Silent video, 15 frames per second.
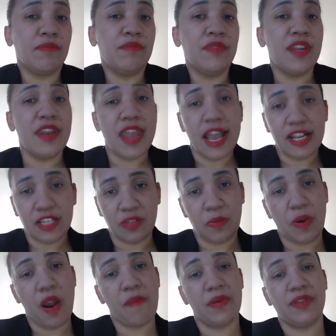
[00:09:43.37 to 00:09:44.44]
the next
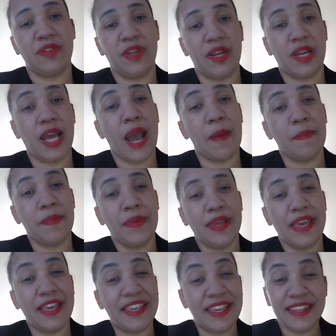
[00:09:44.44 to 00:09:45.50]
problem is going to come,
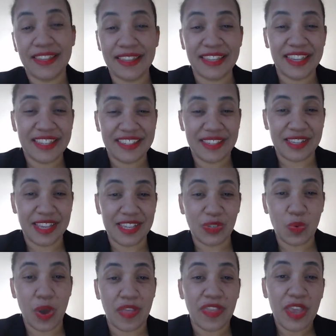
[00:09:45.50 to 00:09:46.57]
and guess
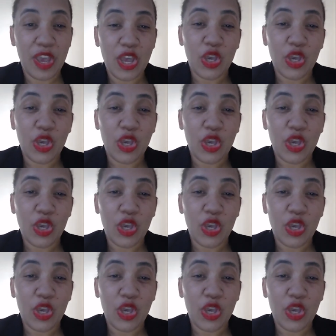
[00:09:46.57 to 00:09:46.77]
what,